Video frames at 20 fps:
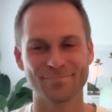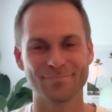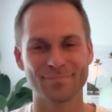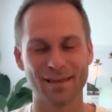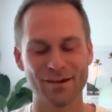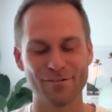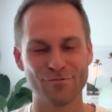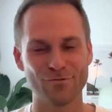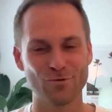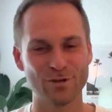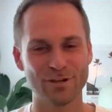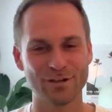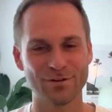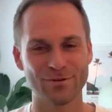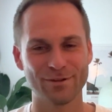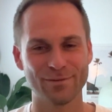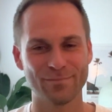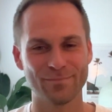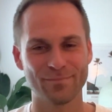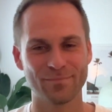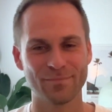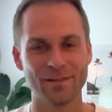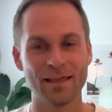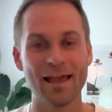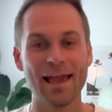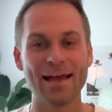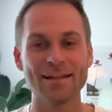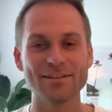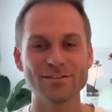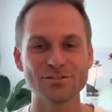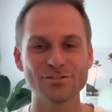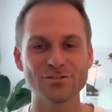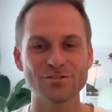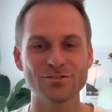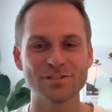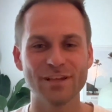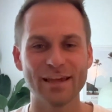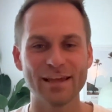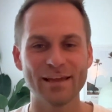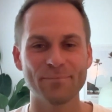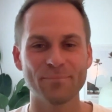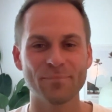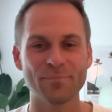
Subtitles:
I fully agree. And just to say,